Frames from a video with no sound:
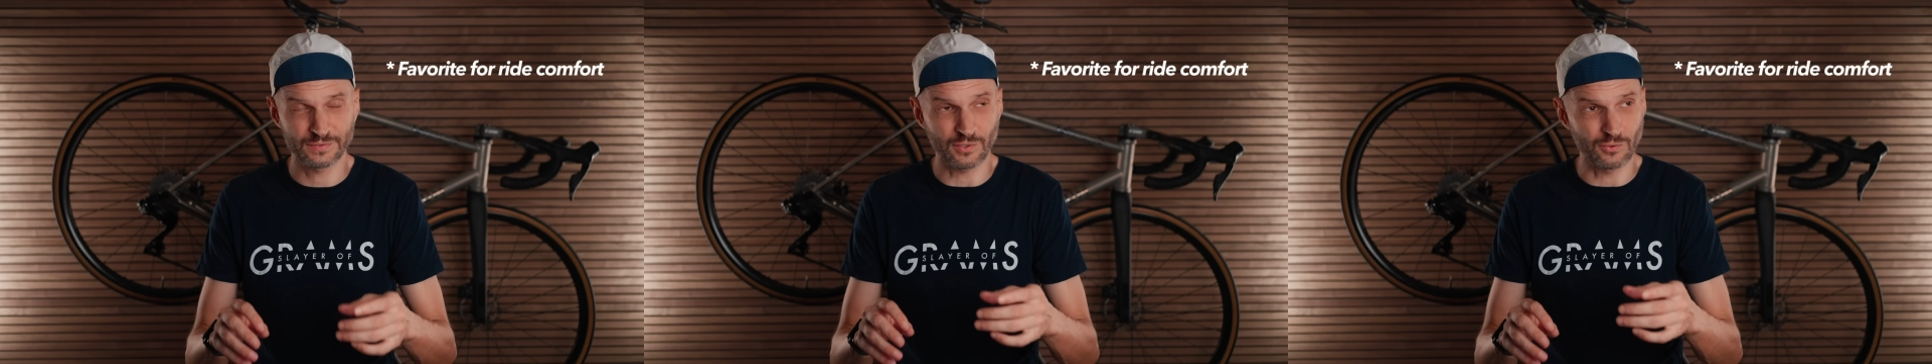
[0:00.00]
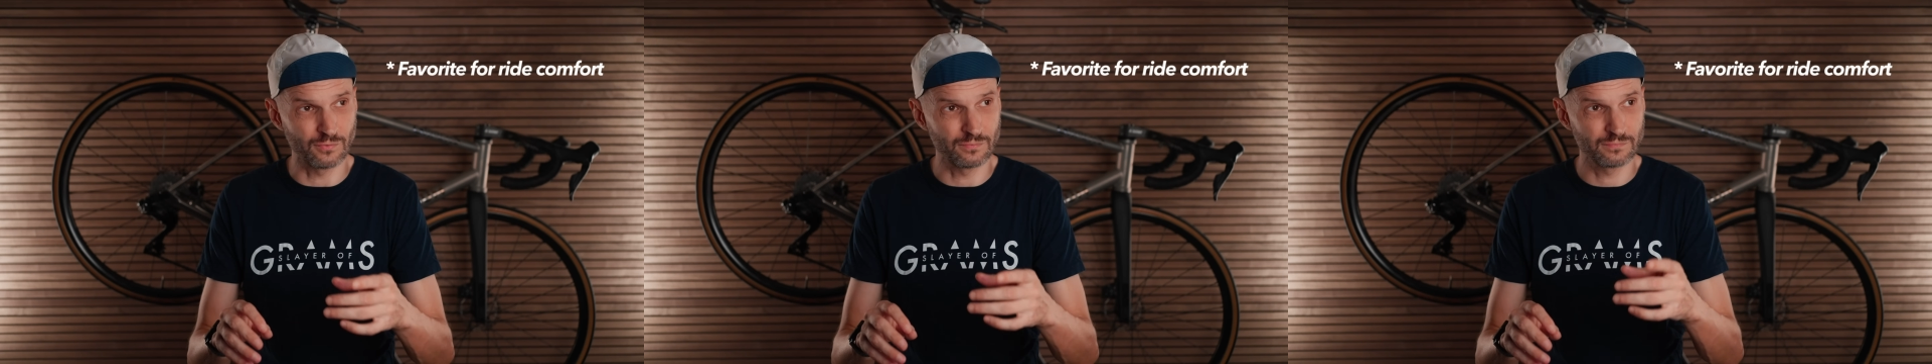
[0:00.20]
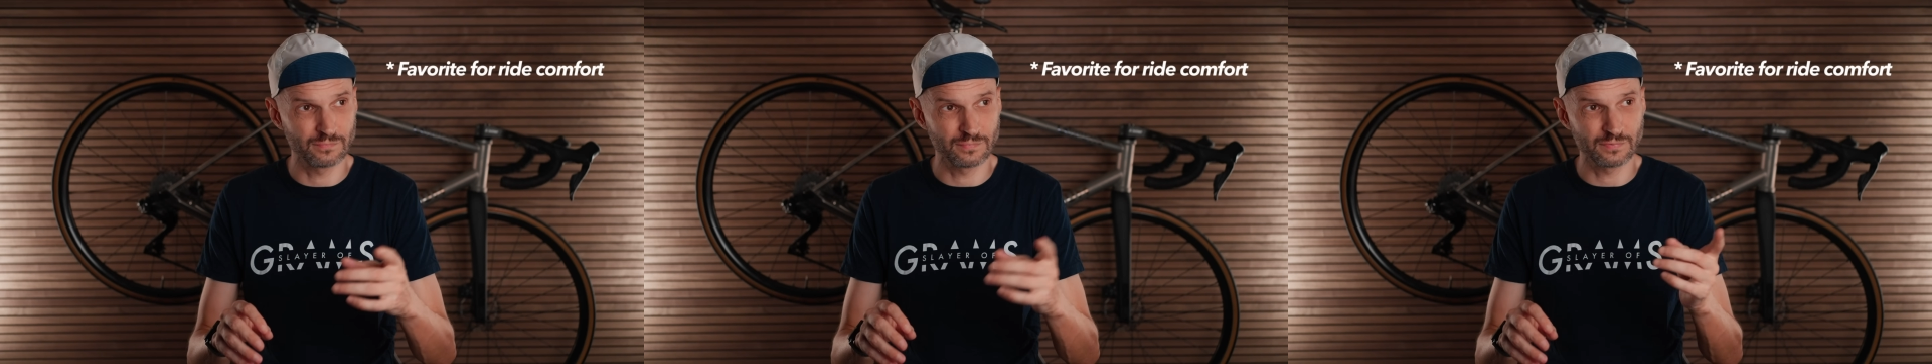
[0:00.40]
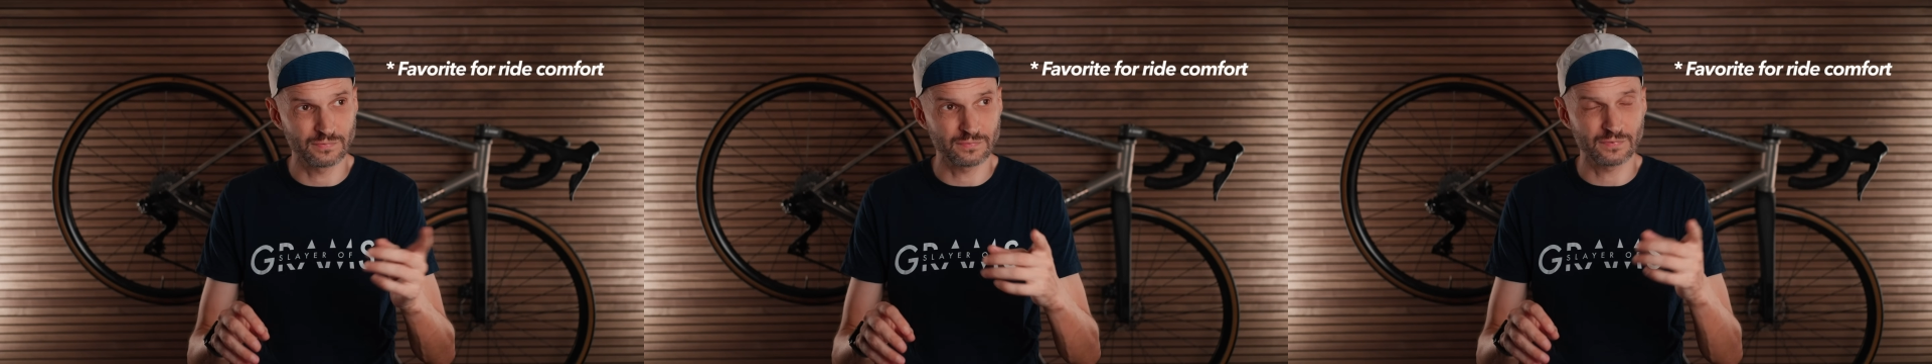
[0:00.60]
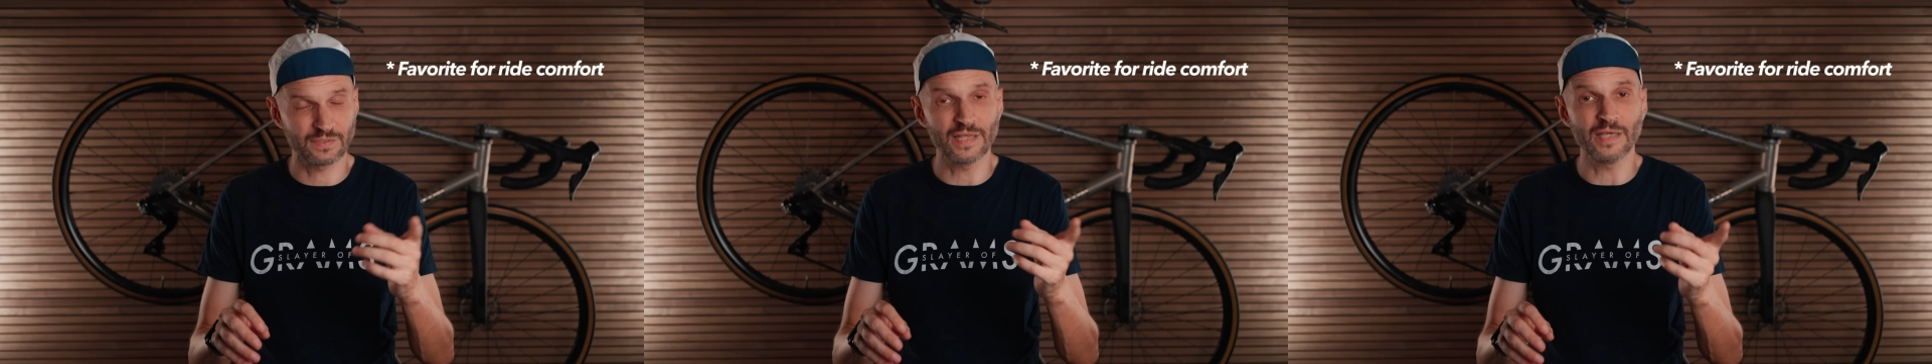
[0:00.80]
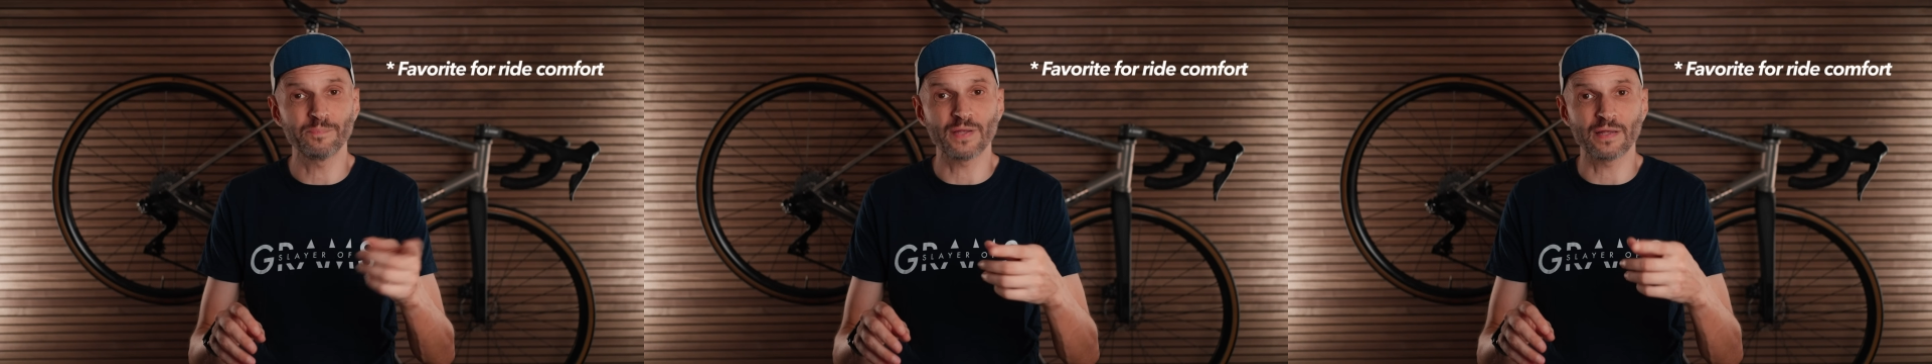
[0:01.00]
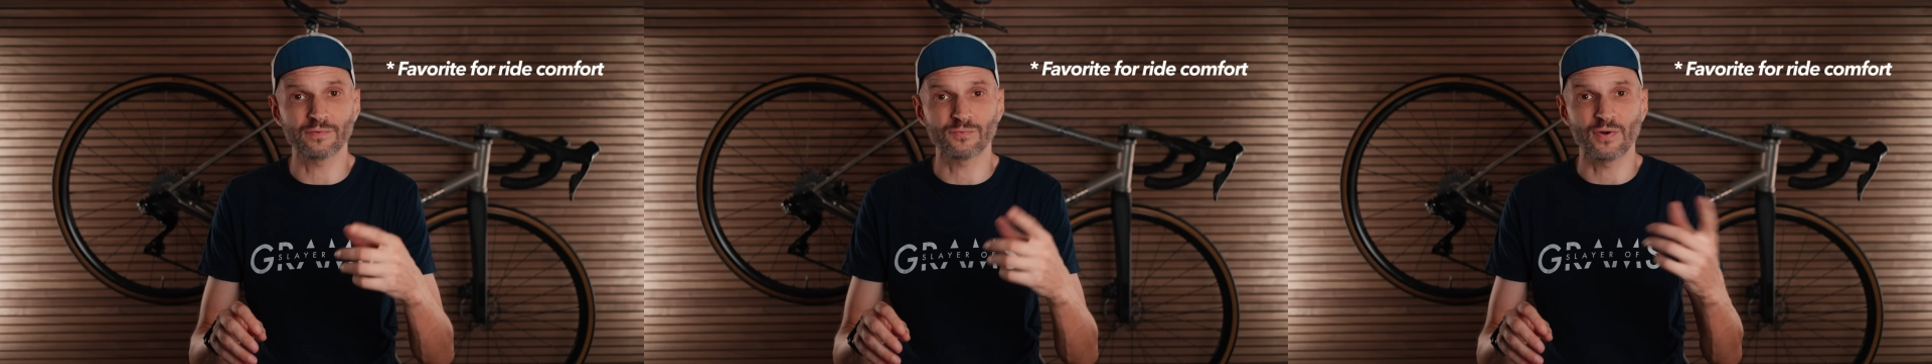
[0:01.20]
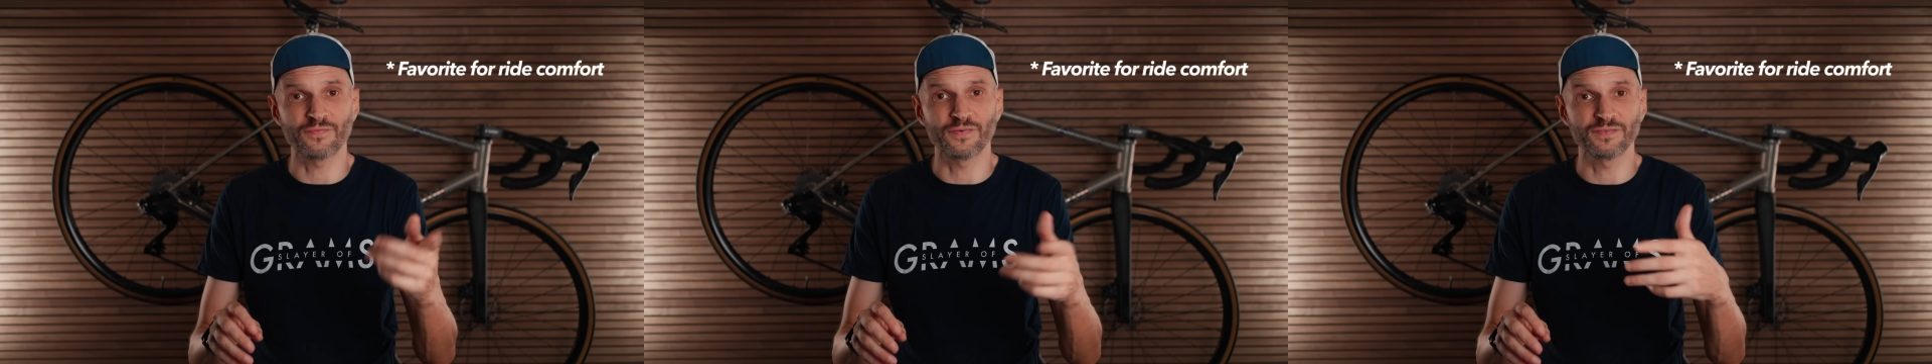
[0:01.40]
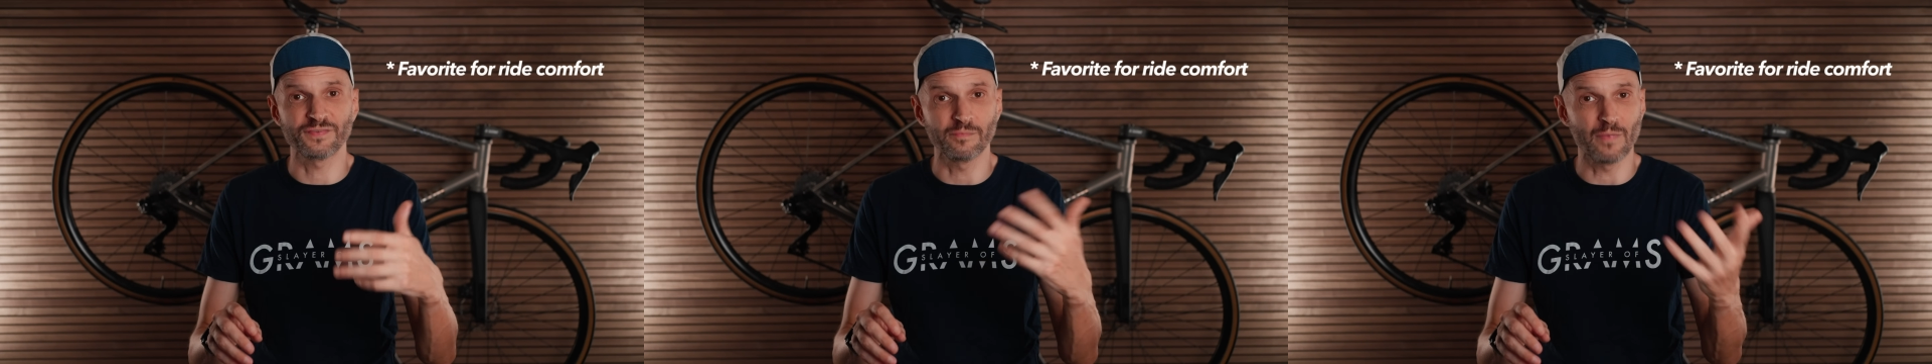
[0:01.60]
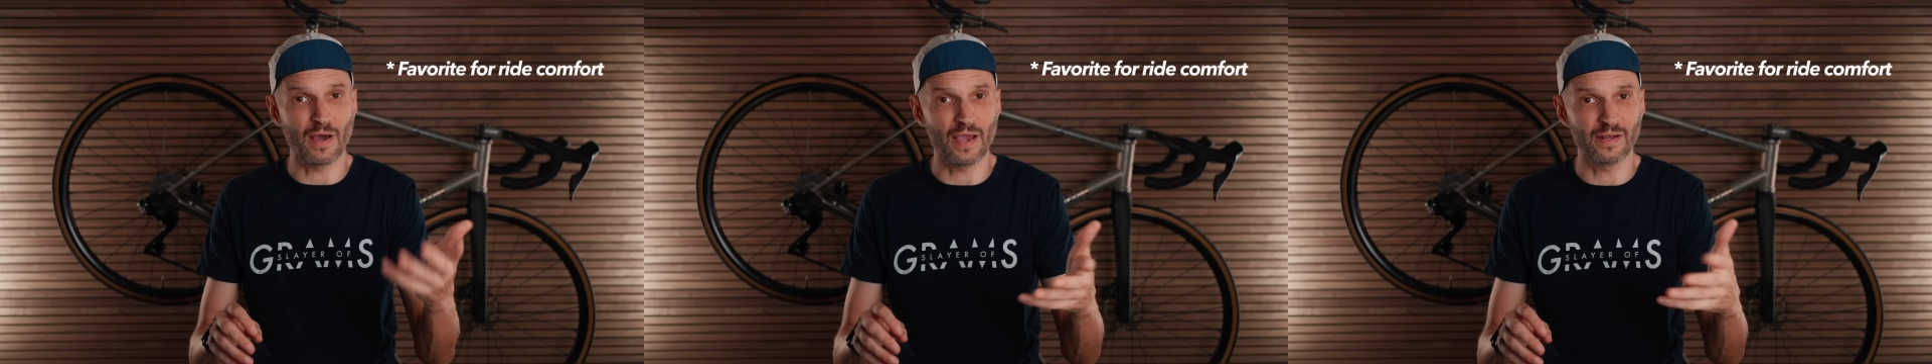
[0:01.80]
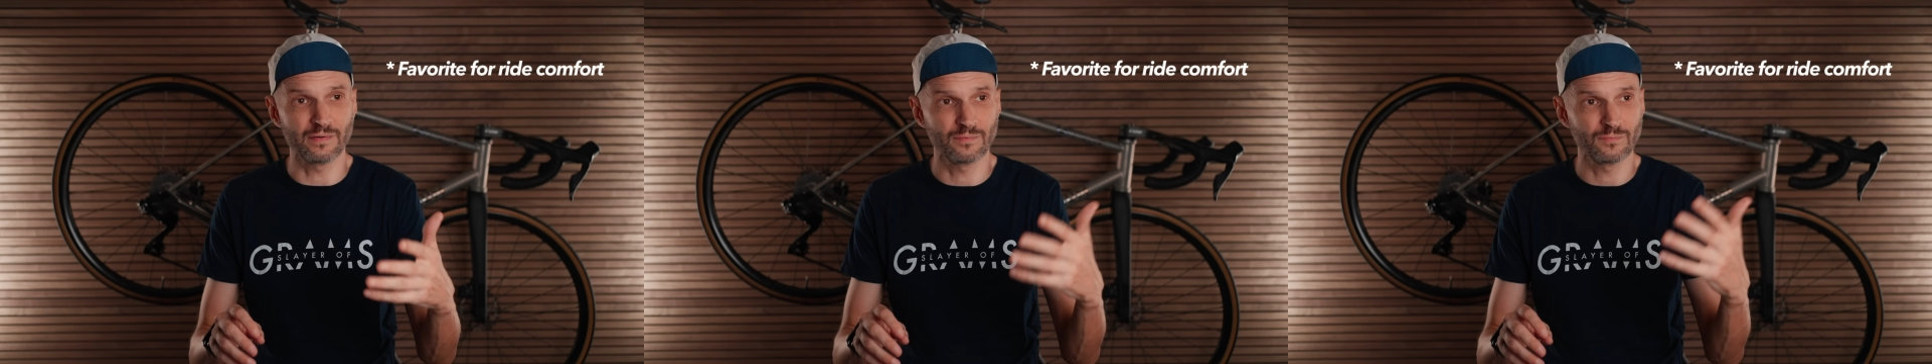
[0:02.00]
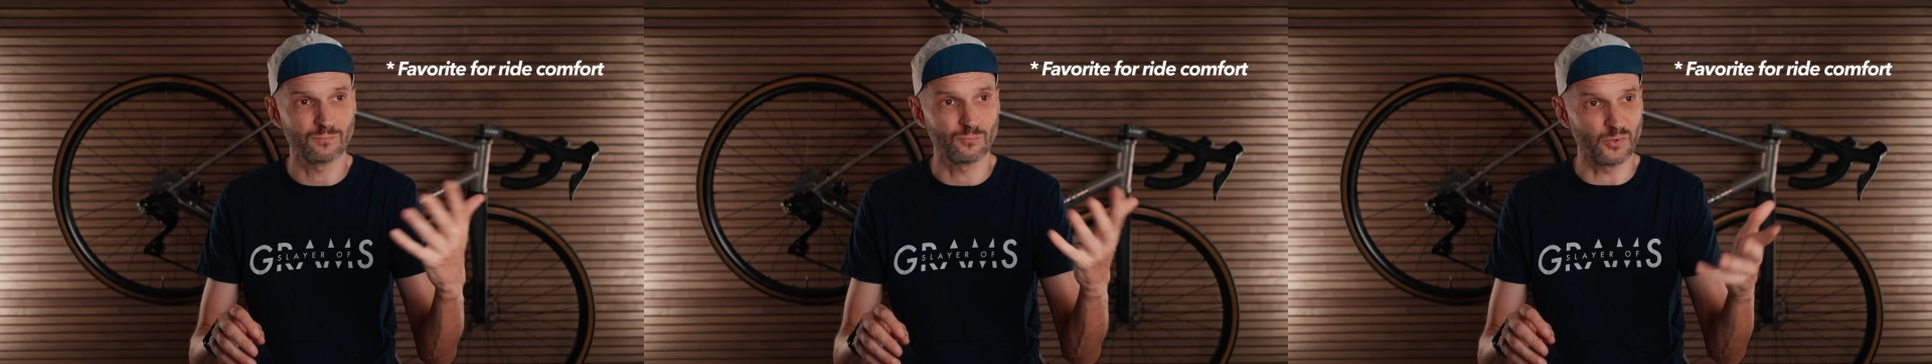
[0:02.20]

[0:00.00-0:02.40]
So keep that reference in mind